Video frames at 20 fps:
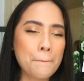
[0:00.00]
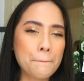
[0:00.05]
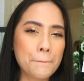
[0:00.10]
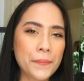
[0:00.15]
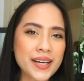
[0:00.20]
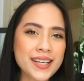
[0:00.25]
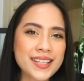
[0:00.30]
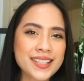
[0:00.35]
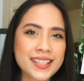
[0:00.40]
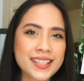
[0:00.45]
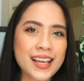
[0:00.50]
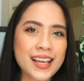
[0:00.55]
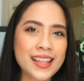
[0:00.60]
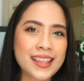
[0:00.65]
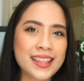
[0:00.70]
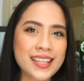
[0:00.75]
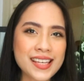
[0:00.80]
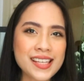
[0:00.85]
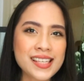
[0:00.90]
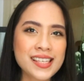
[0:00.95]
but
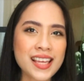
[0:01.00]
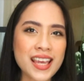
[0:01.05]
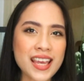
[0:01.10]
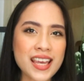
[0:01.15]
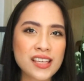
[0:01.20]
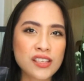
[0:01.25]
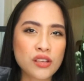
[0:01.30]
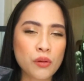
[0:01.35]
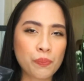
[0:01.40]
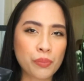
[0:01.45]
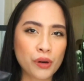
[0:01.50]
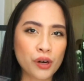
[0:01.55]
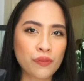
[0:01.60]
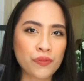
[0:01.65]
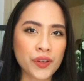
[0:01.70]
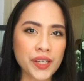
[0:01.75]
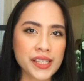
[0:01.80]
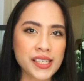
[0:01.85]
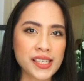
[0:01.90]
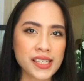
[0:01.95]
this is the
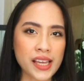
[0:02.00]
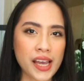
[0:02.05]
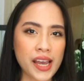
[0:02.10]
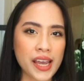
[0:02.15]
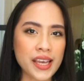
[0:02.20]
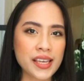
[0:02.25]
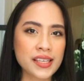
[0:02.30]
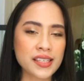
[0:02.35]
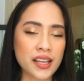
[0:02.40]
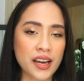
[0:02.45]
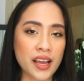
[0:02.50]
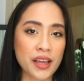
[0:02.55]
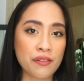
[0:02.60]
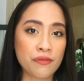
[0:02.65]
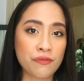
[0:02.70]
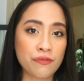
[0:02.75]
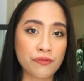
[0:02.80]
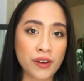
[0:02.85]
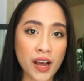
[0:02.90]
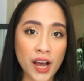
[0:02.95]
perfect size that
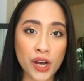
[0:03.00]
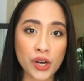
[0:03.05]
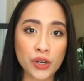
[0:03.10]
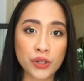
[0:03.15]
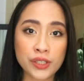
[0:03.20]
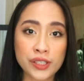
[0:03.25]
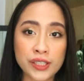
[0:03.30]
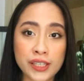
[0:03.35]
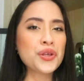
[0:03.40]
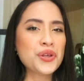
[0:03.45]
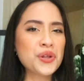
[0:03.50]
I've found.